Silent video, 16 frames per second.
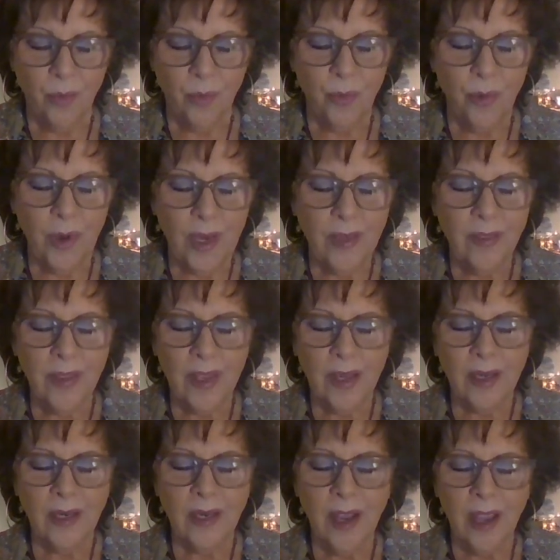Breathe
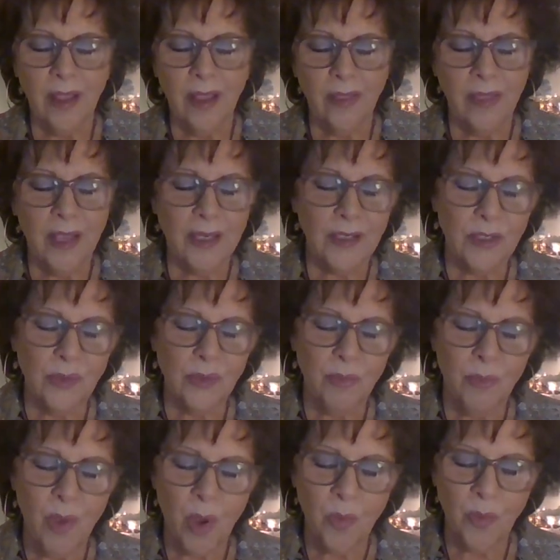in this
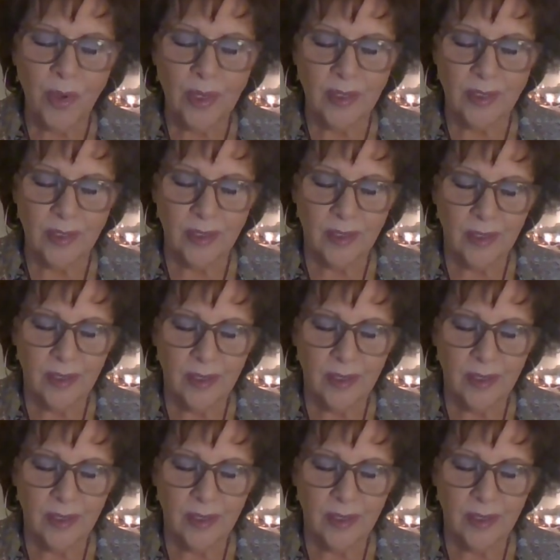moment.